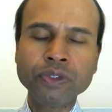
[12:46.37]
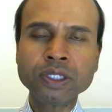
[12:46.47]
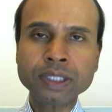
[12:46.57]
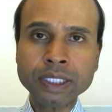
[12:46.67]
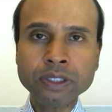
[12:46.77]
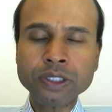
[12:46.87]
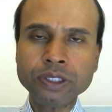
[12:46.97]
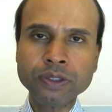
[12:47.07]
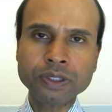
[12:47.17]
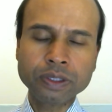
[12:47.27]
if you continue
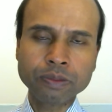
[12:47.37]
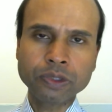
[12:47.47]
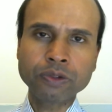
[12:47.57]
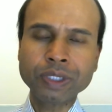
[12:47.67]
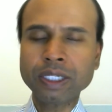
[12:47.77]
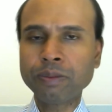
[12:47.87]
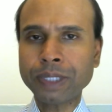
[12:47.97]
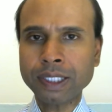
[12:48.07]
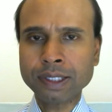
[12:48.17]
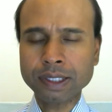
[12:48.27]
to use them on a regular
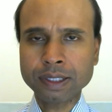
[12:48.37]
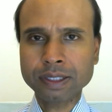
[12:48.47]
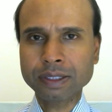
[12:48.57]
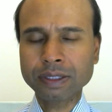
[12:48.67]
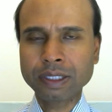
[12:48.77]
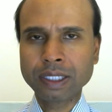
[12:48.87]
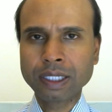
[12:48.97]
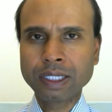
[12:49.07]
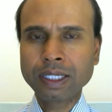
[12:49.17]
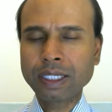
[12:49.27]
basis,
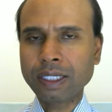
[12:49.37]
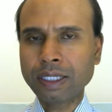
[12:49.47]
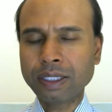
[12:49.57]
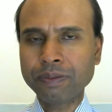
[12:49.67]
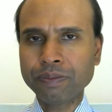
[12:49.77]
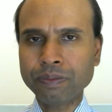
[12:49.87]
uh,